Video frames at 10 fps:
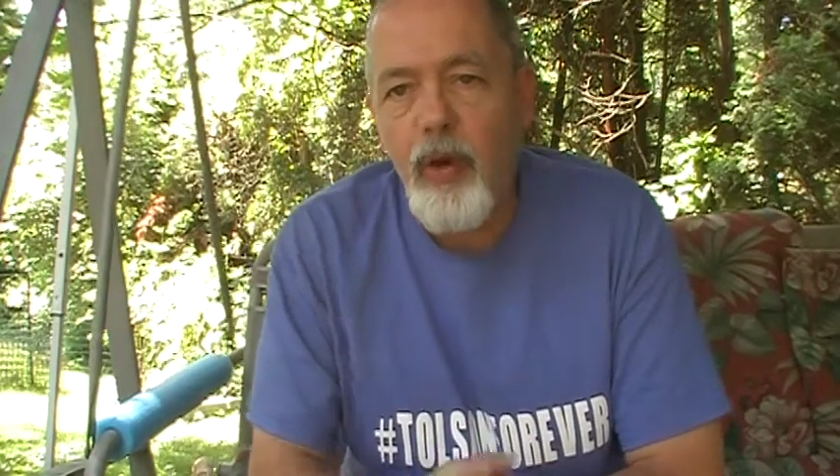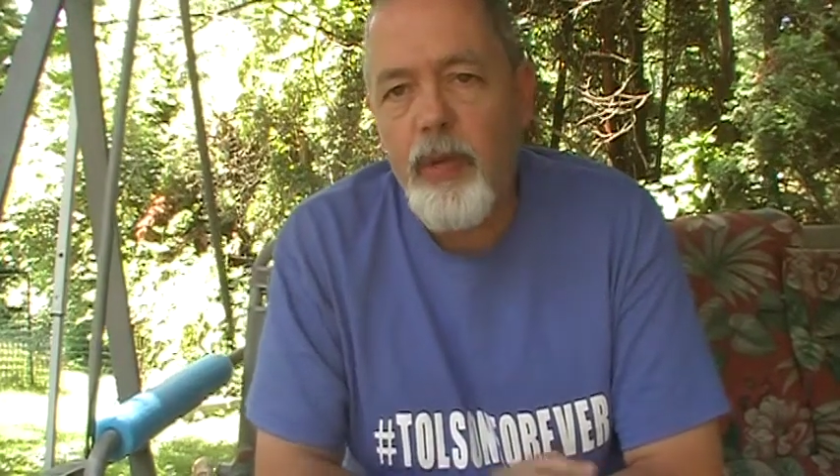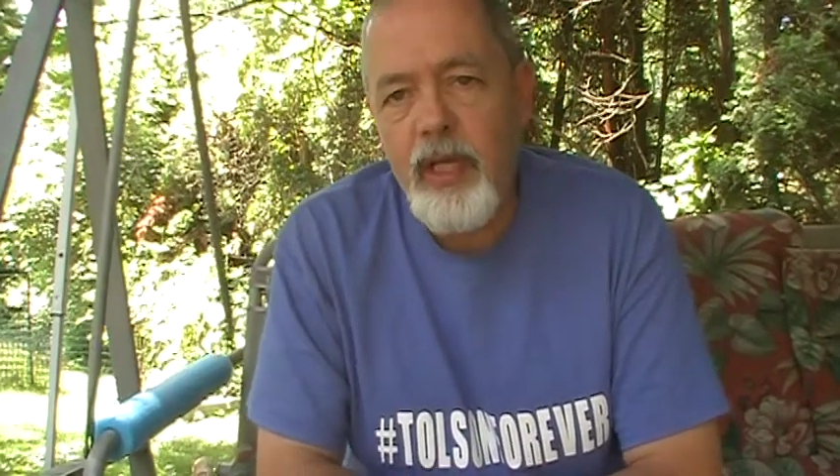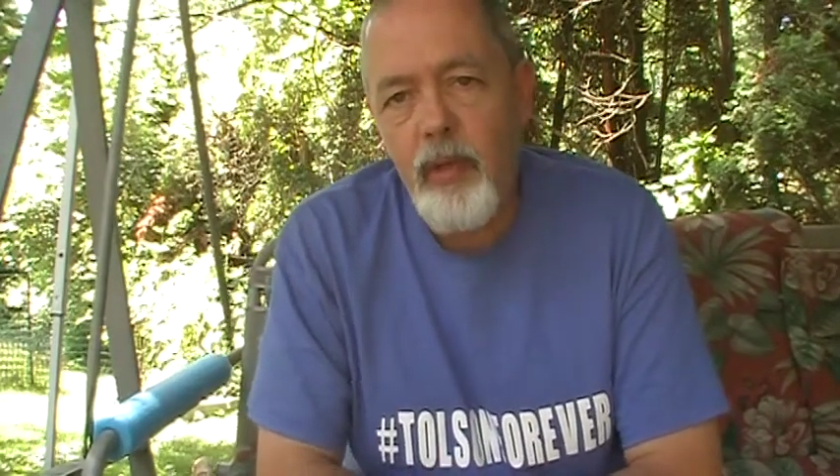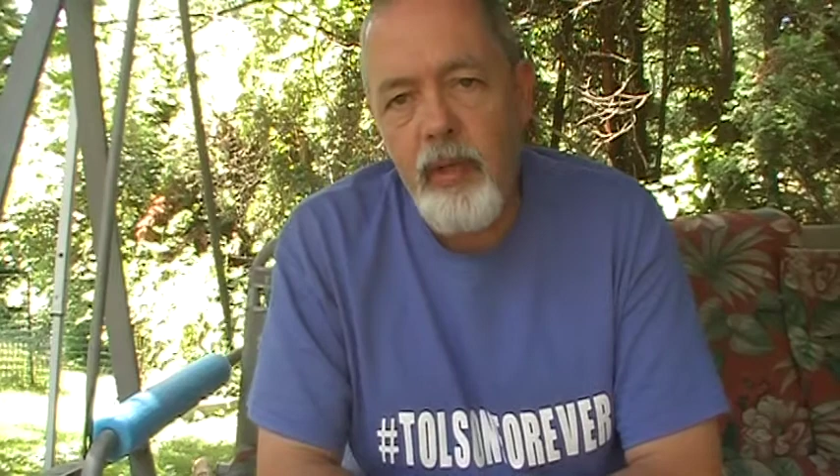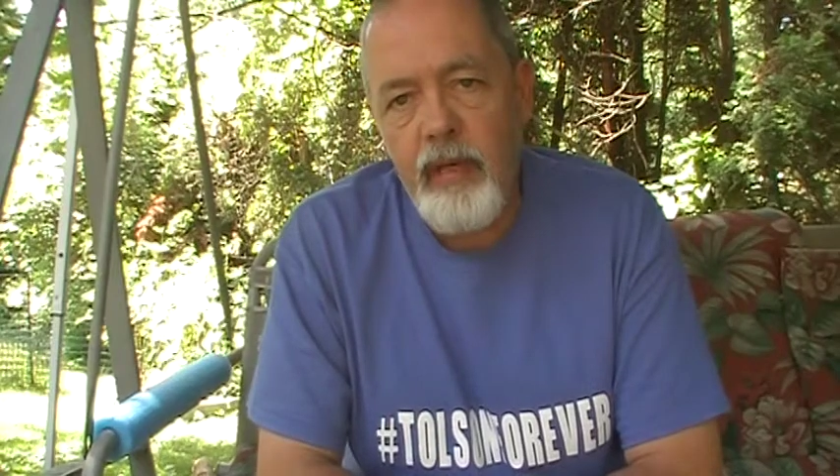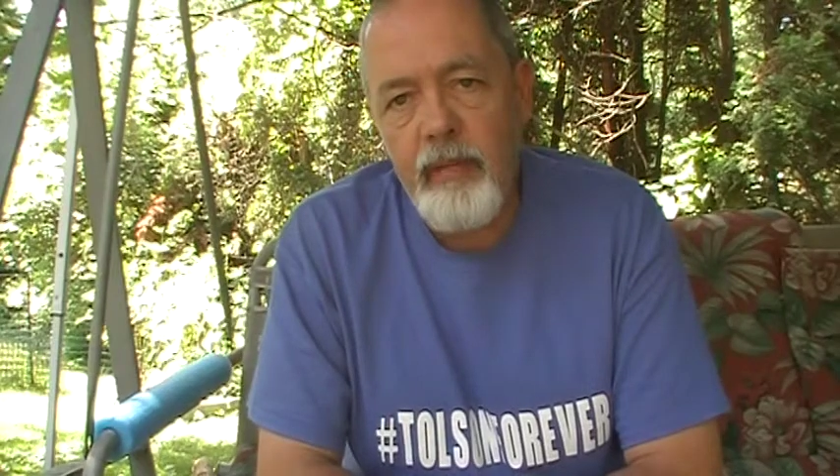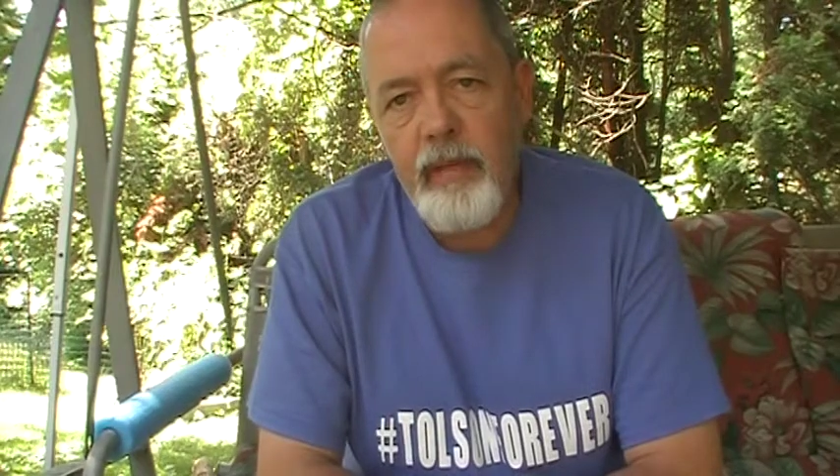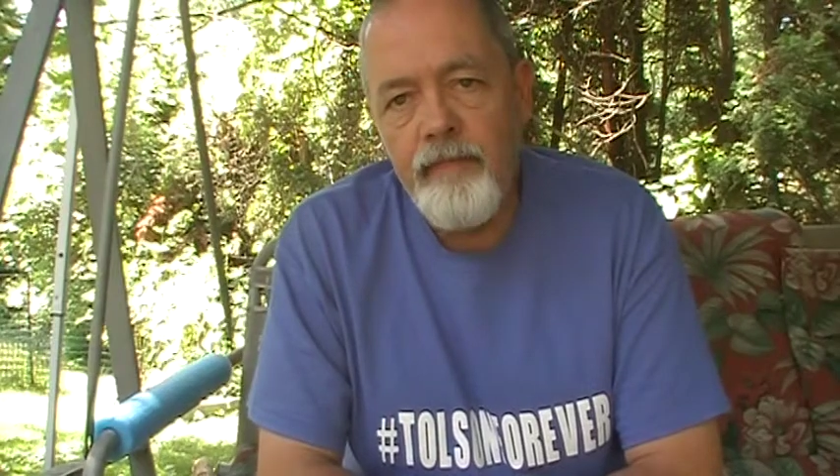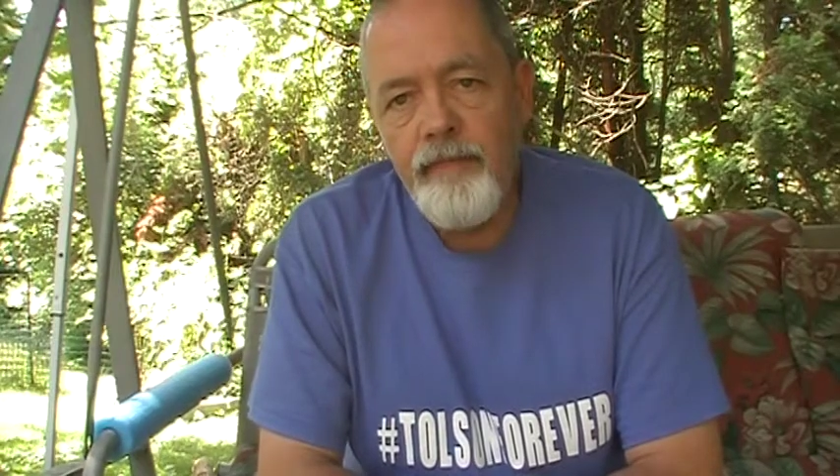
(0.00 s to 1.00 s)
don't we get rid of
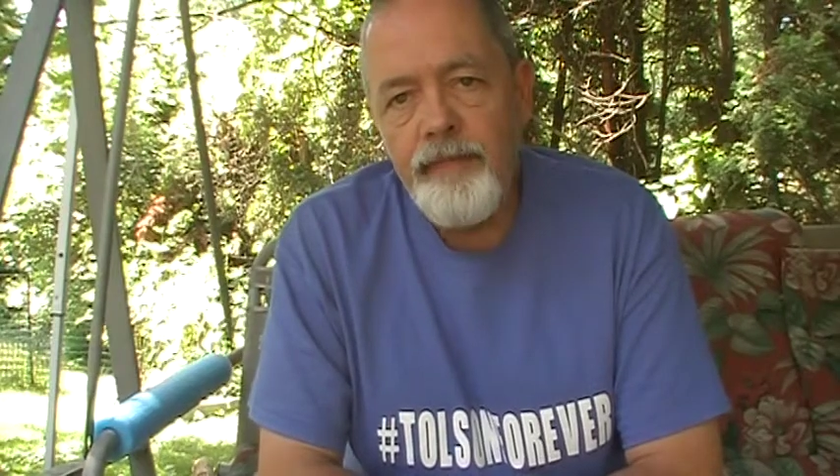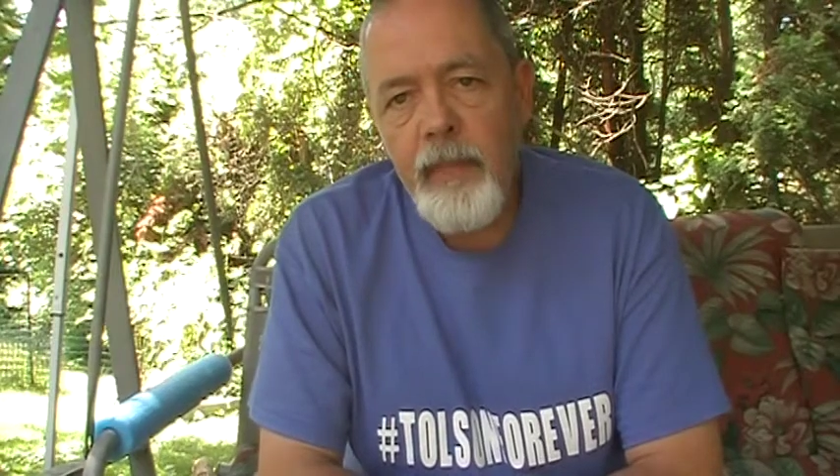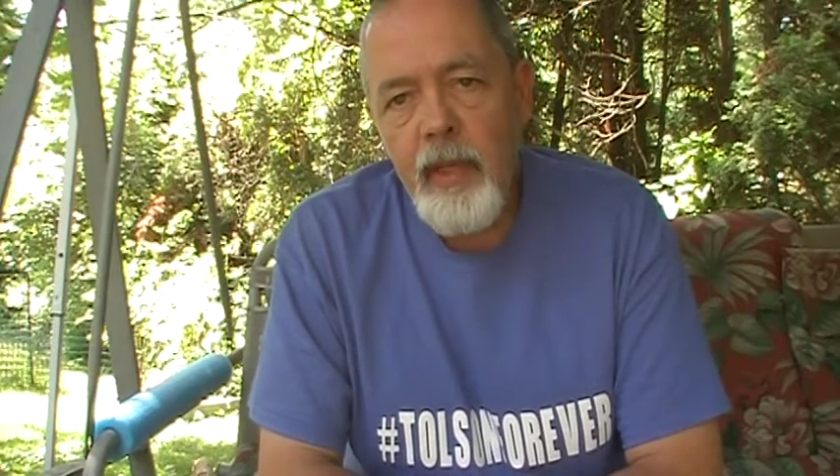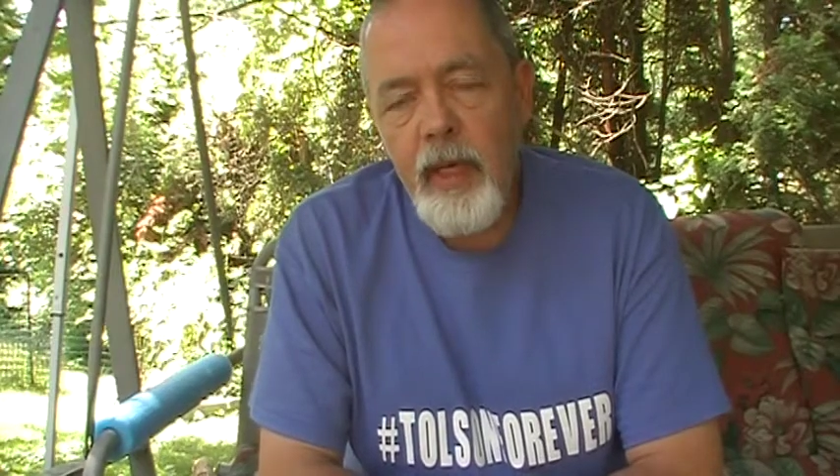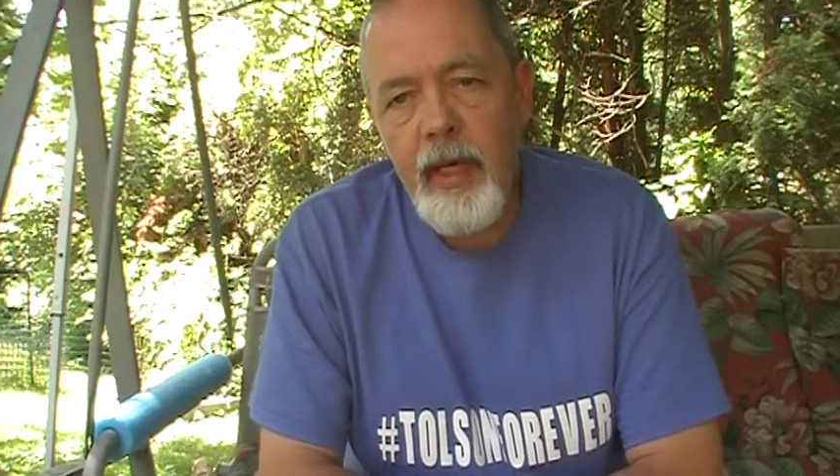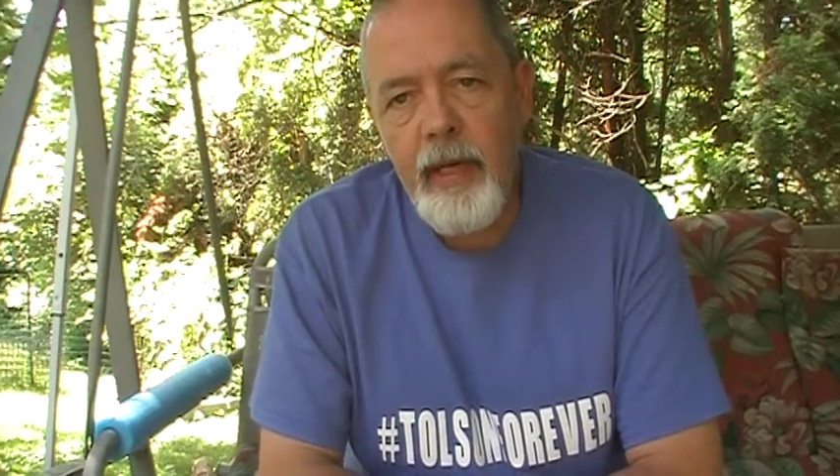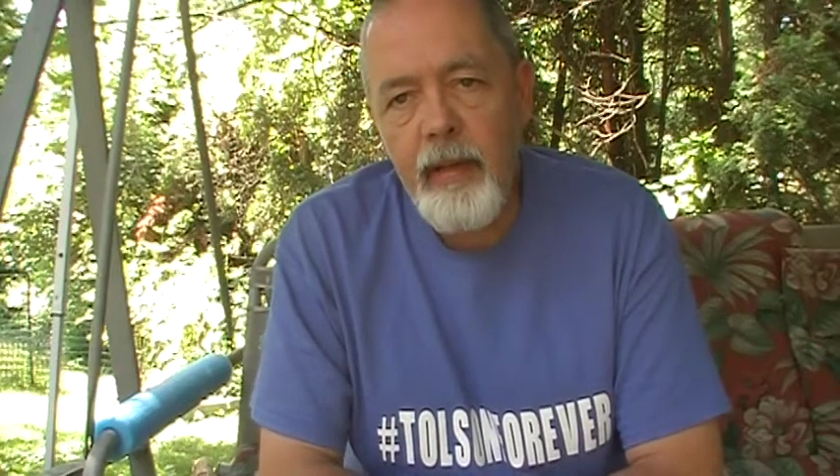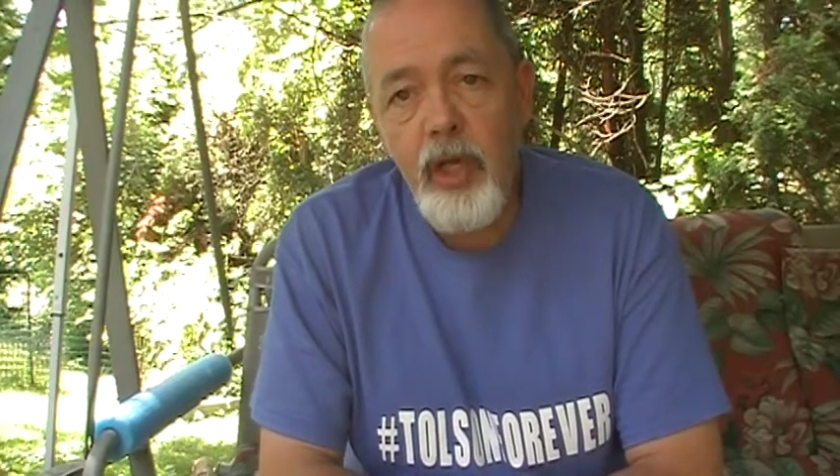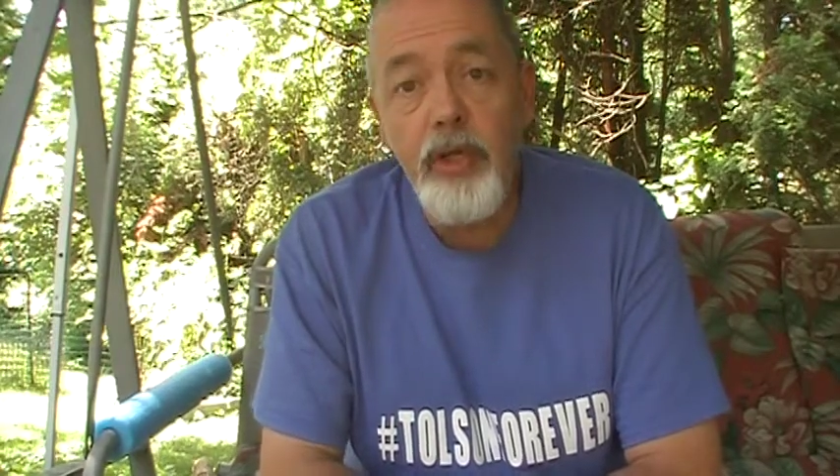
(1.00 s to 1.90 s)
it?